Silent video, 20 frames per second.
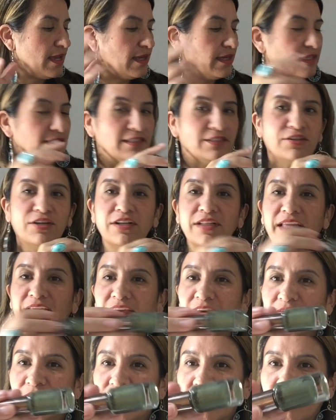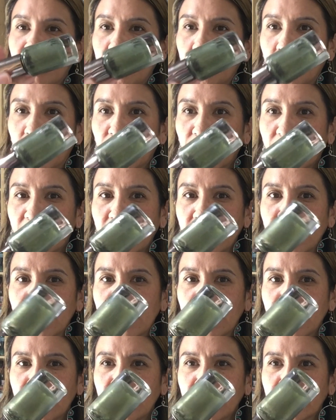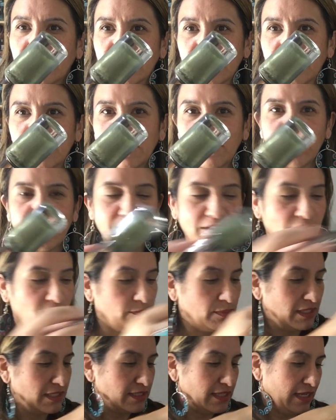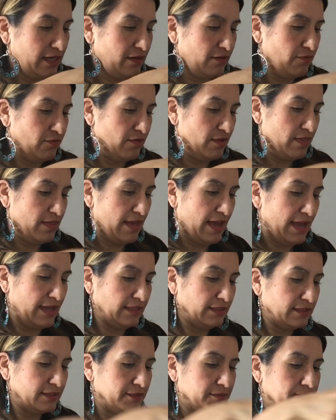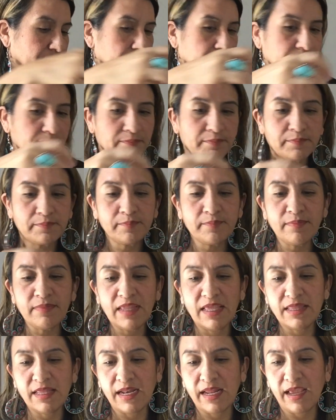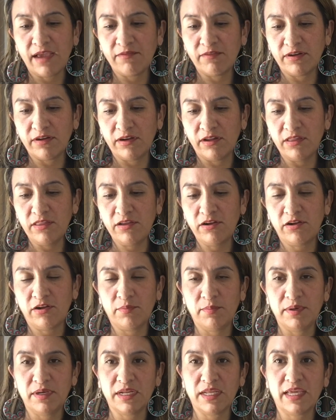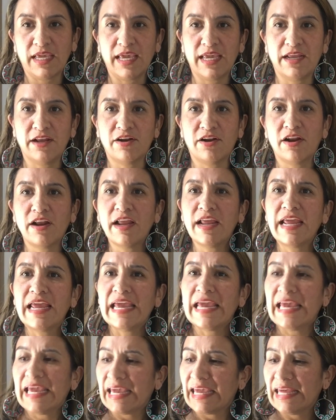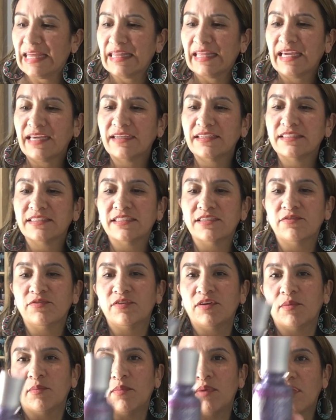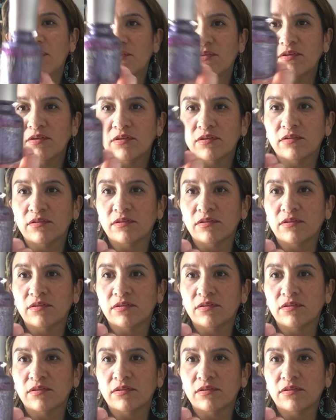It's sort of like a very murky, ugly green, so I'm excited for that. And then I have another Urban Decay here in like a different bottle.